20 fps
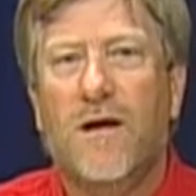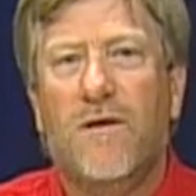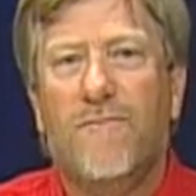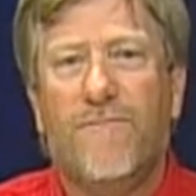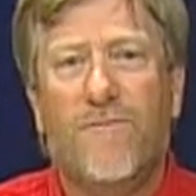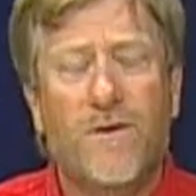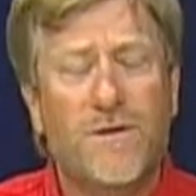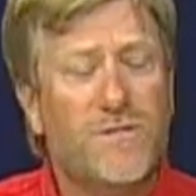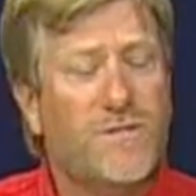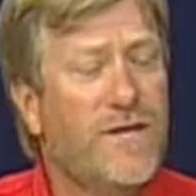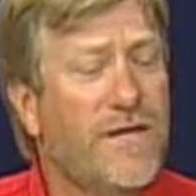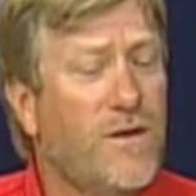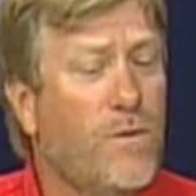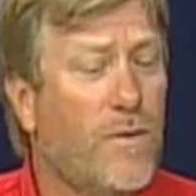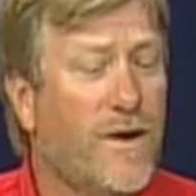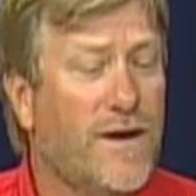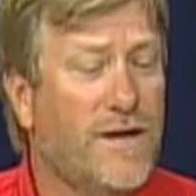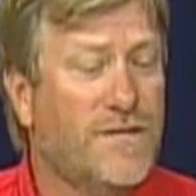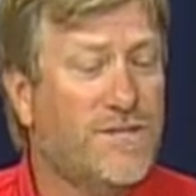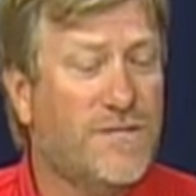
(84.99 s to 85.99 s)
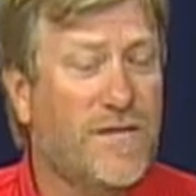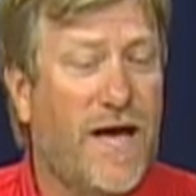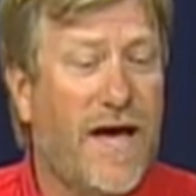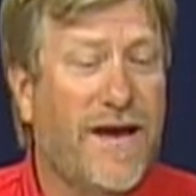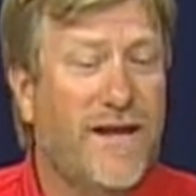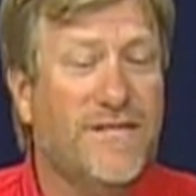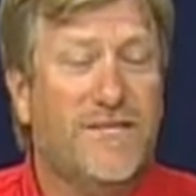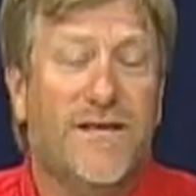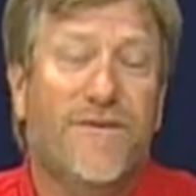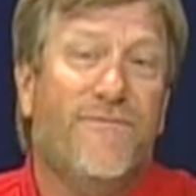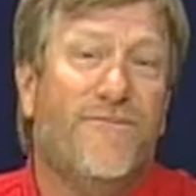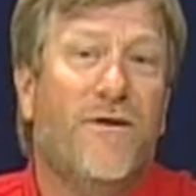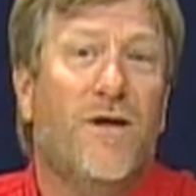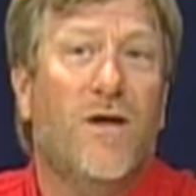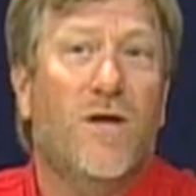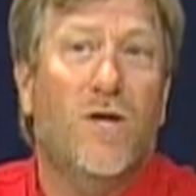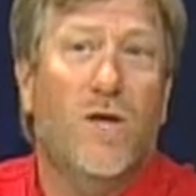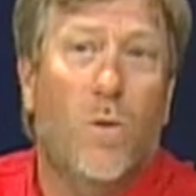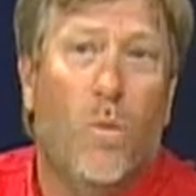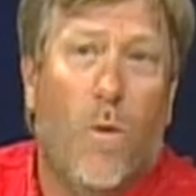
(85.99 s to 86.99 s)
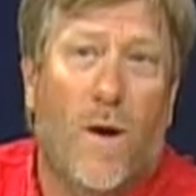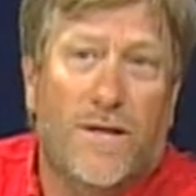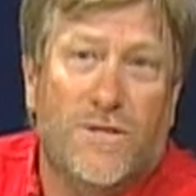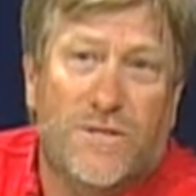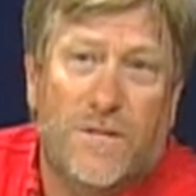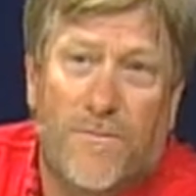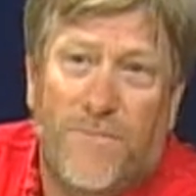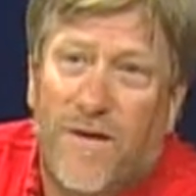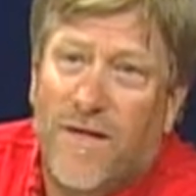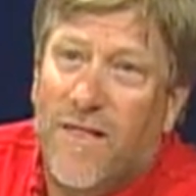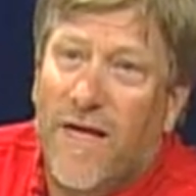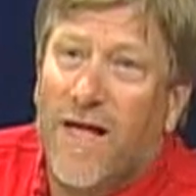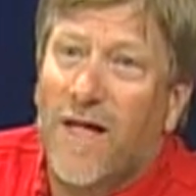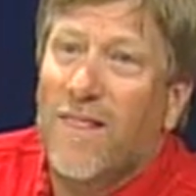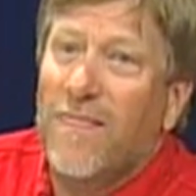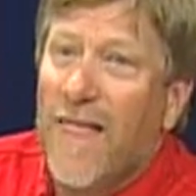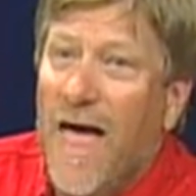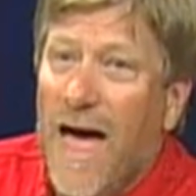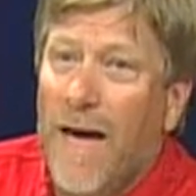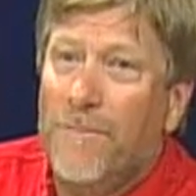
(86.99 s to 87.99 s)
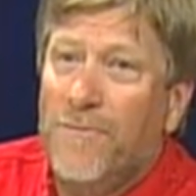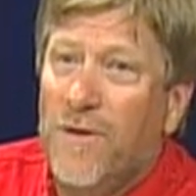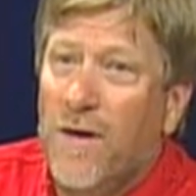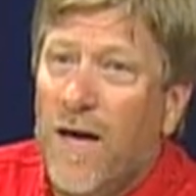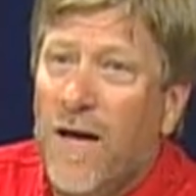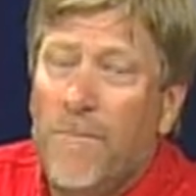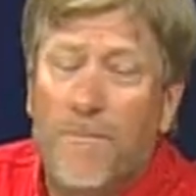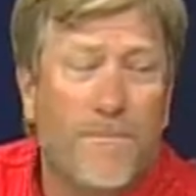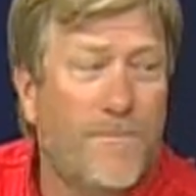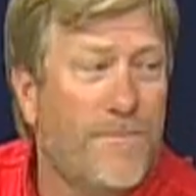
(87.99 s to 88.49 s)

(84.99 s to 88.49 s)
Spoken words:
First thing you want to decide is if you want something like a laptop